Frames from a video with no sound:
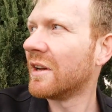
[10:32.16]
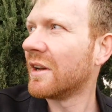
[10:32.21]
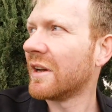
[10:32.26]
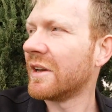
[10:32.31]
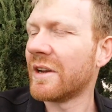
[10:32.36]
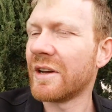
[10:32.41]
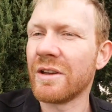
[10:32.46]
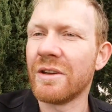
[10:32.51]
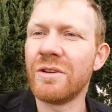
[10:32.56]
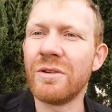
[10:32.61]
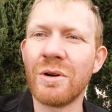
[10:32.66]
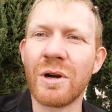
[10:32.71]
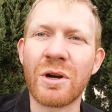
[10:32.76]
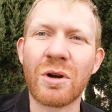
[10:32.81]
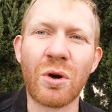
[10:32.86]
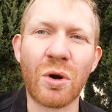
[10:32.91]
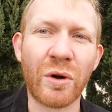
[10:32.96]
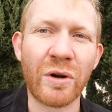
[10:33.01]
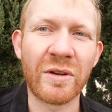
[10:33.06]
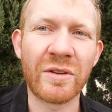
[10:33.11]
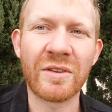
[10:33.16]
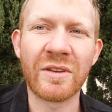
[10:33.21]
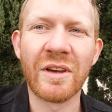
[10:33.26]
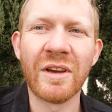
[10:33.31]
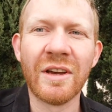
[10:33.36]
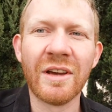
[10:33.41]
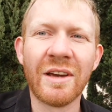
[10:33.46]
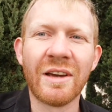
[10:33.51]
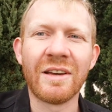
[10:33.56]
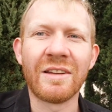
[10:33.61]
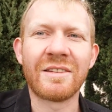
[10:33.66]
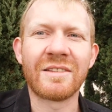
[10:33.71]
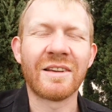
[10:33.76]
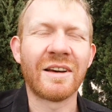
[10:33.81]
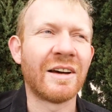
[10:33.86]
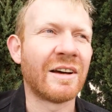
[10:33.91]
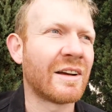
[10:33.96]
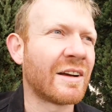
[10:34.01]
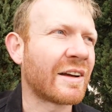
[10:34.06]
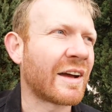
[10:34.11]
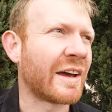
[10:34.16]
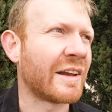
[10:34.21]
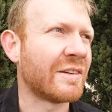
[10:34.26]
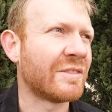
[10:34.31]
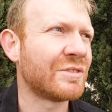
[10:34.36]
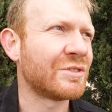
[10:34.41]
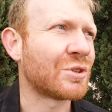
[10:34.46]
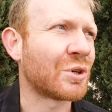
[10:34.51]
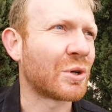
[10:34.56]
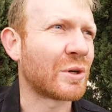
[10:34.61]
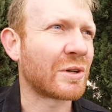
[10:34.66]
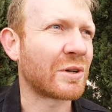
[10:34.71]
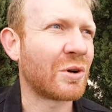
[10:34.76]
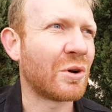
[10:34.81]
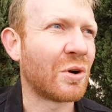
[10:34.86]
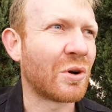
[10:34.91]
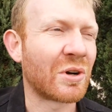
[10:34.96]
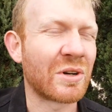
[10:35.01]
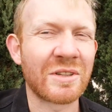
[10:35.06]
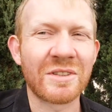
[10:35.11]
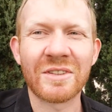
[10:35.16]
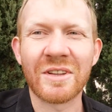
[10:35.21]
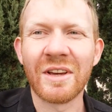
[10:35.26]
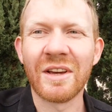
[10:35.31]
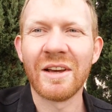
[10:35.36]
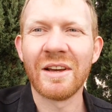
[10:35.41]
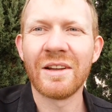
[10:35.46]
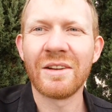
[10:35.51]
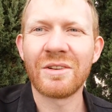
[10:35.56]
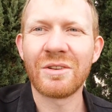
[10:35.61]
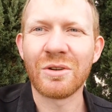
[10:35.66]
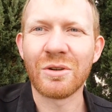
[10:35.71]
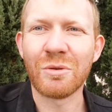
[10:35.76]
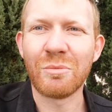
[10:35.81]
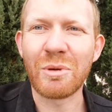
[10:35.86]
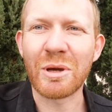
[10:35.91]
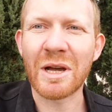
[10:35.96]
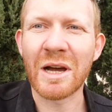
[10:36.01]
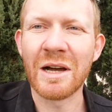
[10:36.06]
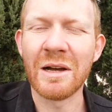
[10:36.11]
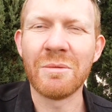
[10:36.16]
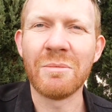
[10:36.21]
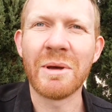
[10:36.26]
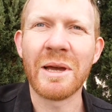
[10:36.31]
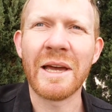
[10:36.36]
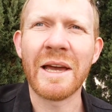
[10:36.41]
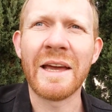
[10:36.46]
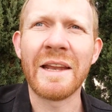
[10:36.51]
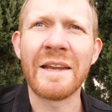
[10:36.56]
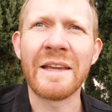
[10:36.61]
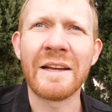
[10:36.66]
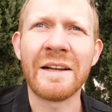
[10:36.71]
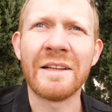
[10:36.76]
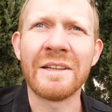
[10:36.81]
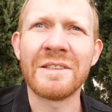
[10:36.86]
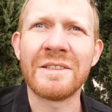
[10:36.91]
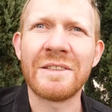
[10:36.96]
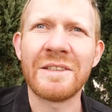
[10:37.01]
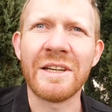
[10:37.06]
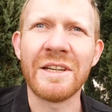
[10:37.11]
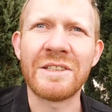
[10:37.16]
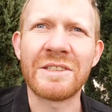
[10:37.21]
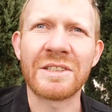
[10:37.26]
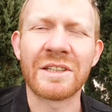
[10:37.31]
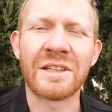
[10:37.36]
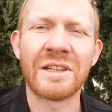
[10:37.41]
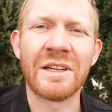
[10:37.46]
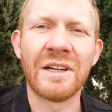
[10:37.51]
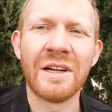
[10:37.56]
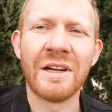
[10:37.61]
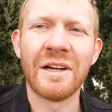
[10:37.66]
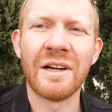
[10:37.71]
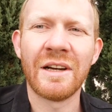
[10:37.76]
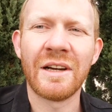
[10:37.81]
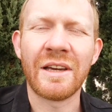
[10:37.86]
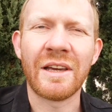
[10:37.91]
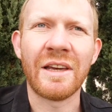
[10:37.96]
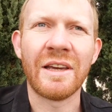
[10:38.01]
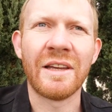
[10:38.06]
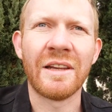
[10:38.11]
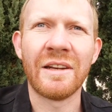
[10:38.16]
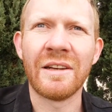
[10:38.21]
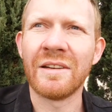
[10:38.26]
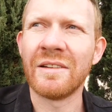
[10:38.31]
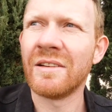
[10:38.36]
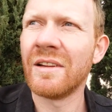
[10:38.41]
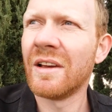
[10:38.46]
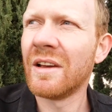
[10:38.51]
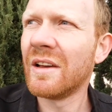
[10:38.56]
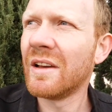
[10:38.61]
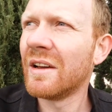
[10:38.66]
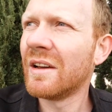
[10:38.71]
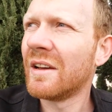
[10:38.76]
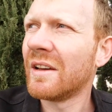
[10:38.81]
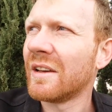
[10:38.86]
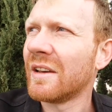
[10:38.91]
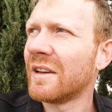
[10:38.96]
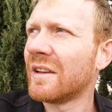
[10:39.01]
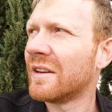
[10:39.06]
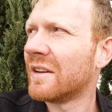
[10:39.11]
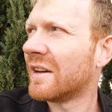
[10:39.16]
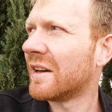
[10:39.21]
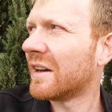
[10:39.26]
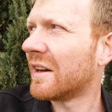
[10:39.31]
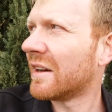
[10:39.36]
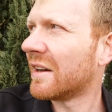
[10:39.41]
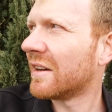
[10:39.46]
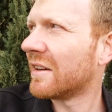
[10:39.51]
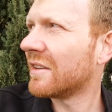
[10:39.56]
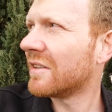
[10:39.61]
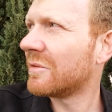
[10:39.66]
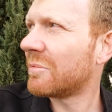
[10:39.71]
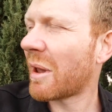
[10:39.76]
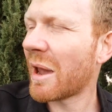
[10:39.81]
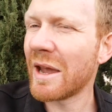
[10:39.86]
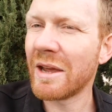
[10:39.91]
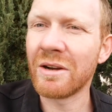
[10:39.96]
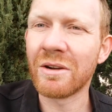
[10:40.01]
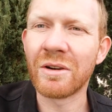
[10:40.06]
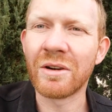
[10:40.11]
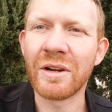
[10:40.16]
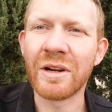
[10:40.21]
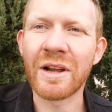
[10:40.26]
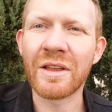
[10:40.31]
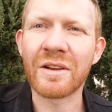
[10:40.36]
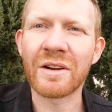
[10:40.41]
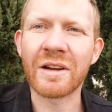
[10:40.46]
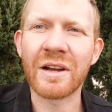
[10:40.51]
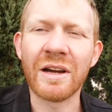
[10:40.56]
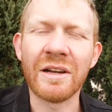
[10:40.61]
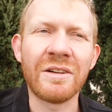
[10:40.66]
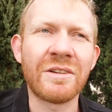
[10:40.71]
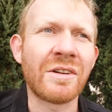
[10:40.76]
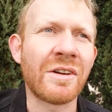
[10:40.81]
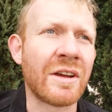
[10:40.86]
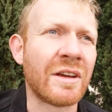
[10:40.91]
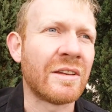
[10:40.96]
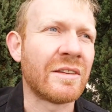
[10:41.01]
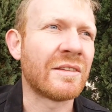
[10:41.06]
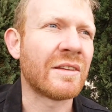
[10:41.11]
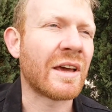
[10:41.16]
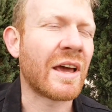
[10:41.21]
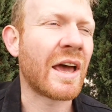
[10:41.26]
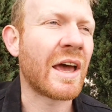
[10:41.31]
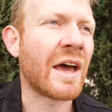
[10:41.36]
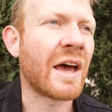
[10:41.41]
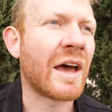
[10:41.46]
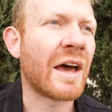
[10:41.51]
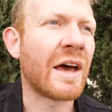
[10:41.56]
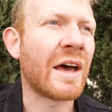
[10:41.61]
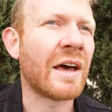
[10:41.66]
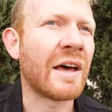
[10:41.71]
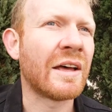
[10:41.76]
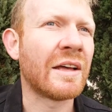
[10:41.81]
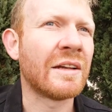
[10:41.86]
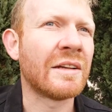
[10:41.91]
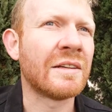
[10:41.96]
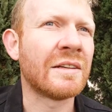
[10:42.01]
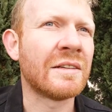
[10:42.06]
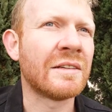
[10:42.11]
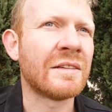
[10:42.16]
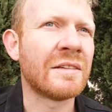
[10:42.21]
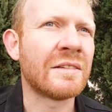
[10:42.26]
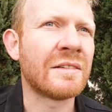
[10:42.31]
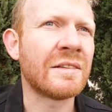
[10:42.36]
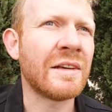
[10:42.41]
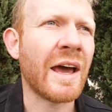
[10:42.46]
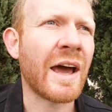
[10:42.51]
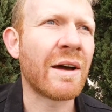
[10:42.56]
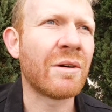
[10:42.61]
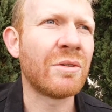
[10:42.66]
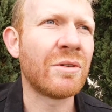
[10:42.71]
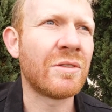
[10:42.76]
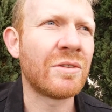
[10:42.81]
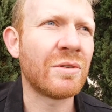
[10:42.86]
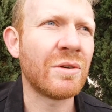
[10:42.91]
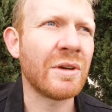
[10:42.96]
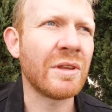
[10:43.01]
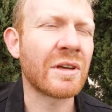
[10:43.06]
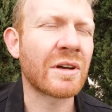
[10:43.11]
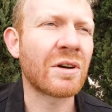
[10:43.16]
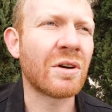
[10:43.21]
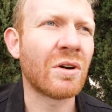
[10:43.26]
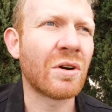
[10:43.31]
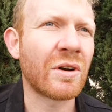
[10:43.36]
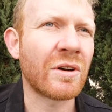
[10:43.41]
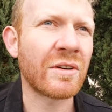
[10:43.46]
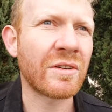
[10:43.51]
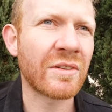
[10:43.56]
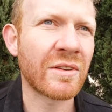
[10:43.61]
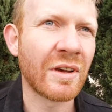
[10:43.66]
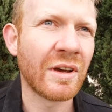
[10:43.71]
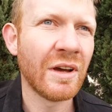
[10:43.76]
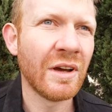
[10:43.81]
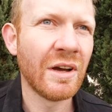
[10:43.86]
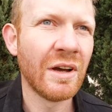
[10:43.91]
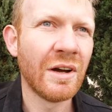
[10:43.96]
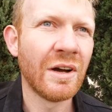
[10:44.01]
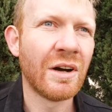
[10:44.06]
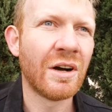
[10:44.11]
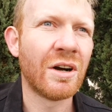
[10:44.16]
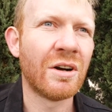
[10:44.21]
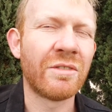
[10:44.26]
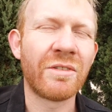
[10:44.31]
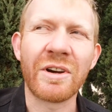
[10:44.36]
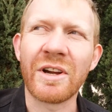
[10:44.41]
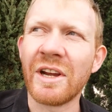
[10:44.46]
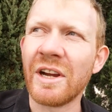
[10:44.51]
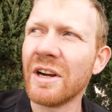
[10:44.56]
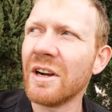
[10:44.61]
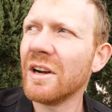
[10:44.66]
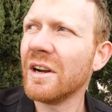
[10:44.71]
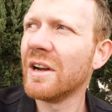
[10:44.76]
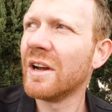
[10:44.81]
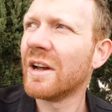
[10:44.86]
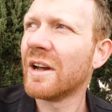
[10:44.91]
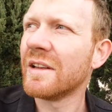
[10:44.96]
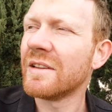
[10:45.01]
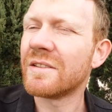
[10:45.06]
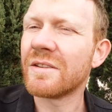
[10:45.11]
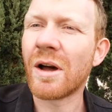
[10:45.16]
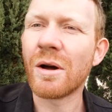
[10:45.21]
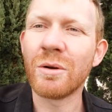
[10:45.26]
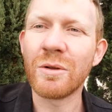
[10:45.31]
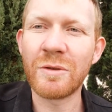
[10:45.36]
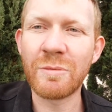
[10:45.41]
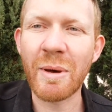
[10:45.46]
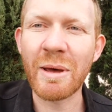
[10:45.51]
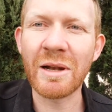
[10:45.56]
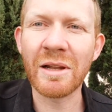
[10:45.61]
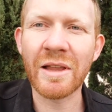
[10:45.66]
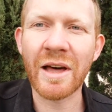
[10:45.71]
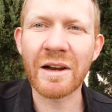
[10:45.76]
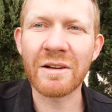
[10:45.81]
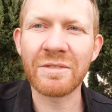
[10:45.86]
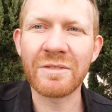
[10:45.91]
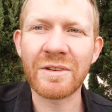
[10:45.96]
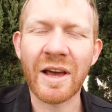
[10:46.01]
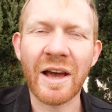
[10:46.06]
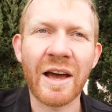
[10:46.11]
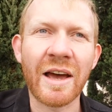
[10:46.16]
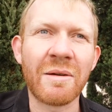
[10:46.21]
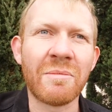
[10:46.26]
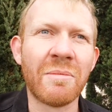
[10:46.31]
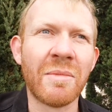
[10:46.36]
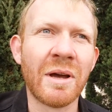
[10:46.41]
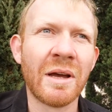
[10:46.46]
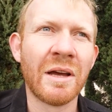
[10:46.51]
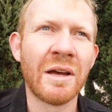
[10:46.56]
You know, you do a course. It's a kind of short course to become an English teacher in Spain or in other countries. And yeah, I was doing the course over here, and so I would spend a lot of time